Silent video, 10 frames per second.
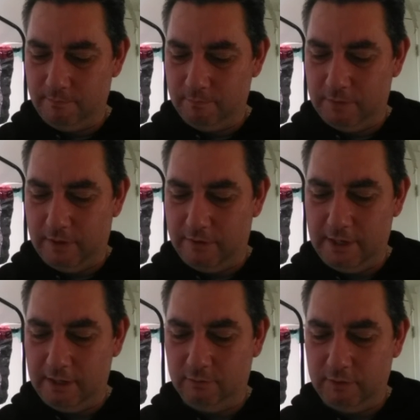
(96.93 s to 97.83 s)
but the
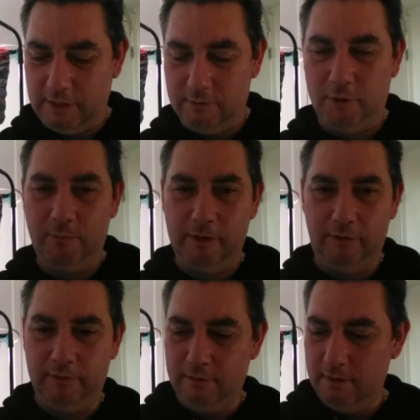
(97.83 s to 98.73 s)
thing is with these
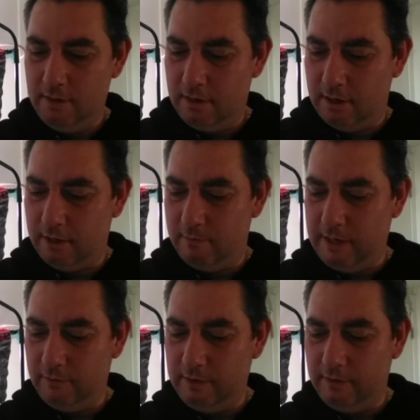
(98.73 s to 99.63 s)
bulbils, uh, the
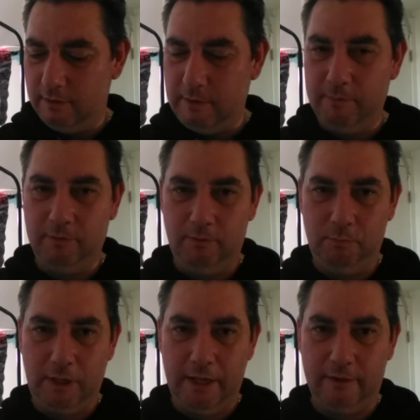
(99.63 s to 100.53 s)
main reason that people
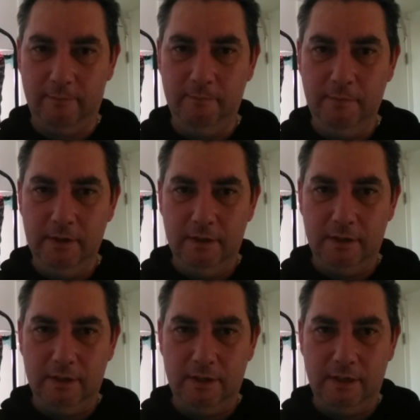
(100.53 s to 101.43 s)
plant them
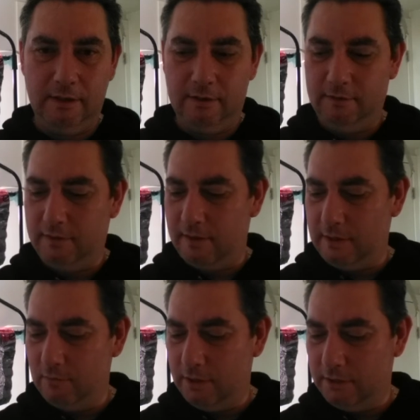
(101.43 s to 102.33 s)
is that
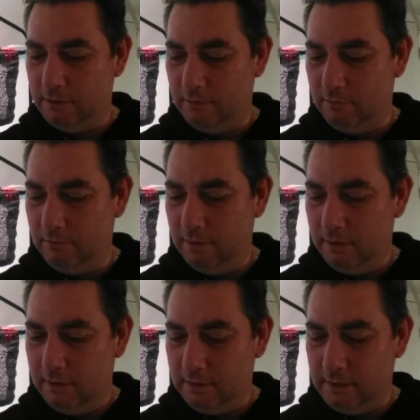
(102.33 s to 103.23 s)
they want to
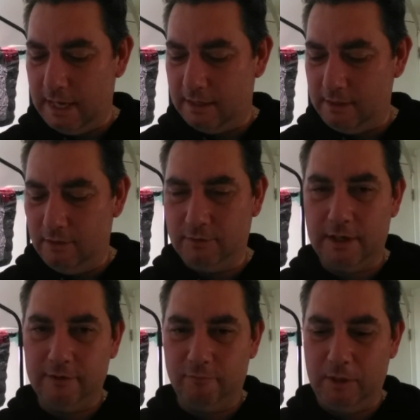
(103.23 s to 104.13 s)
get you know
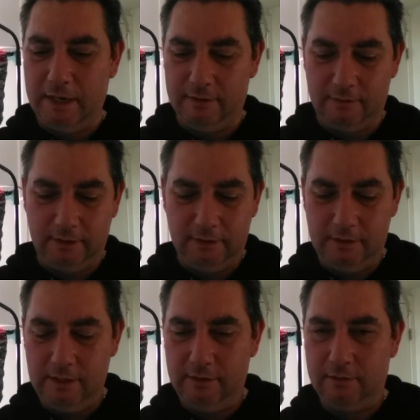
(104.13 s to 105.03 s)
tons of plants. Like
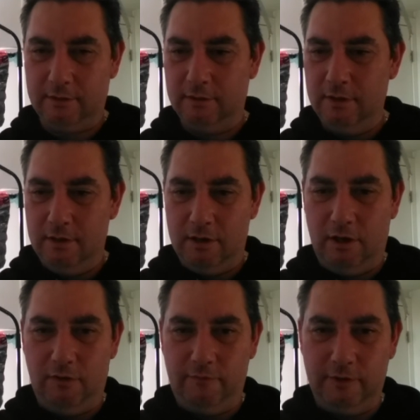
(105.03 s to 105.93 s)
these are
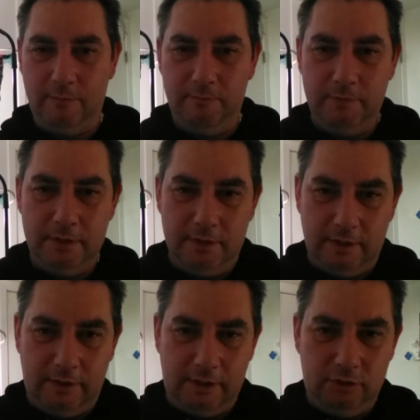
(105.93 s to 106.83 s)
all from
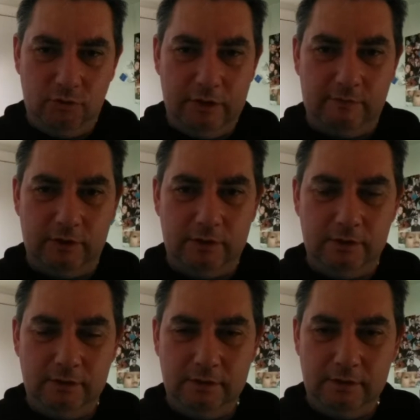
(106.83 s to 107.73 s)
I think two different
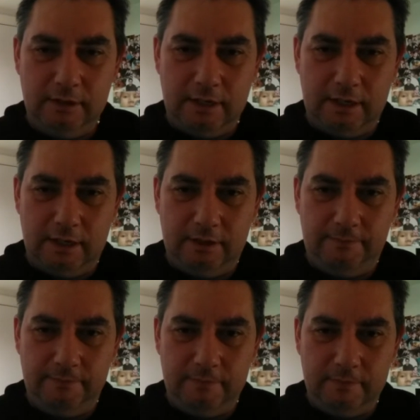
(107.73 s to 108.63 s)
uh,
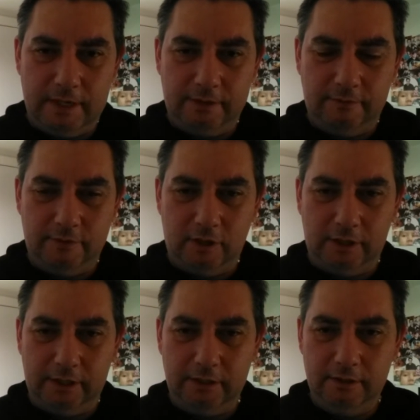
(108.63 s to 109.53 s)
heads of
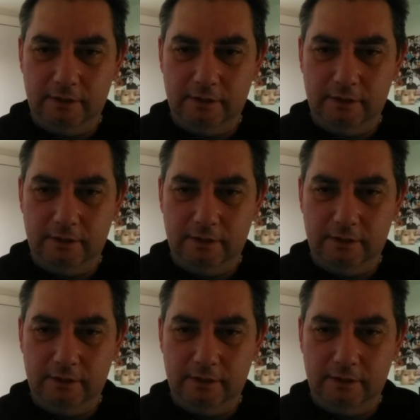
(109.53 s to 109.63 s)
garlic,